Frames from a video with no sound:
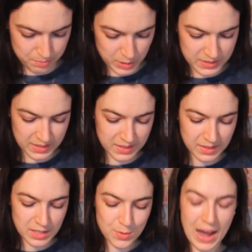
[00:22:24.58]
Pretending
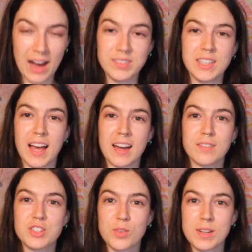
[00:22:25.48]
that you have a lack
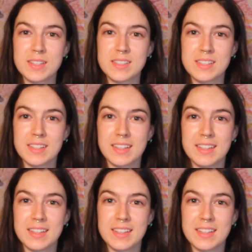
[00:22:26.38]
of choice